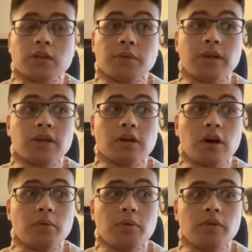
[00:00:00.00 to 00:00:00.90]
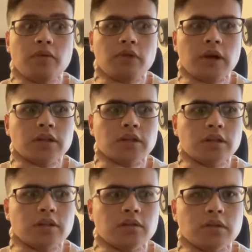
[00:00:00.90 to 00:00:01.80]
Speaking of Derby, we've
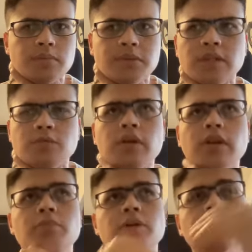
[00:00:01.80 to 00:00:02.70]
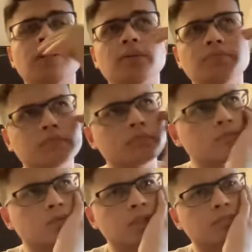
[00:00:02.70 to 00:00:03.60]
actually obtained one of their
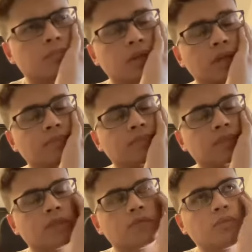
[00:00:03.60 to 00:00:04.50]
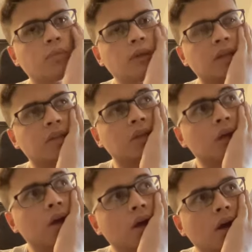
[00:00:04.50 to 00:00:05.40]
recent former players.
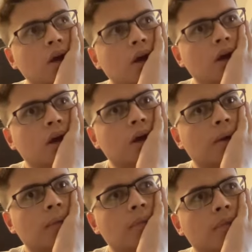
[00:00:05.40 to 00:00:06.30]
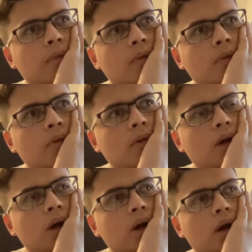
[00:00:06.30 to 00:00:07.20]
But
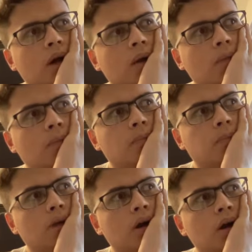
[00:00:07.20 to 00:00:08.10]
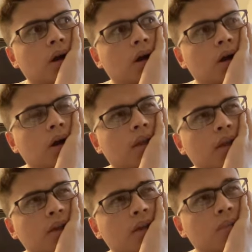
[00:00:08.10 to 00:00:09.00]
I
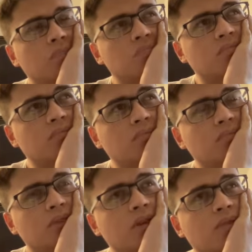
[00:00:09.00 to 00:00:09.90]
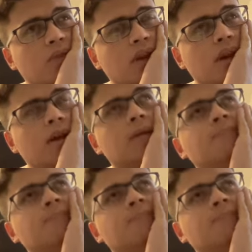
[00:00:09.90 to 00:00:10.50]
think if we...